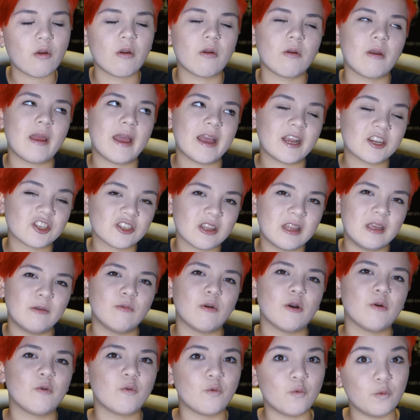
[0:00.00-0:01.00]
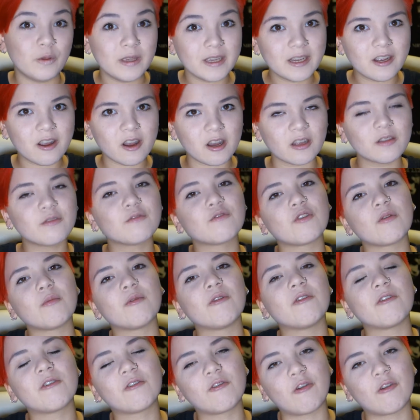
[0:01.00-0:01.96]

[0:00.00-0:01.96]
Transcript: or actually what we got from her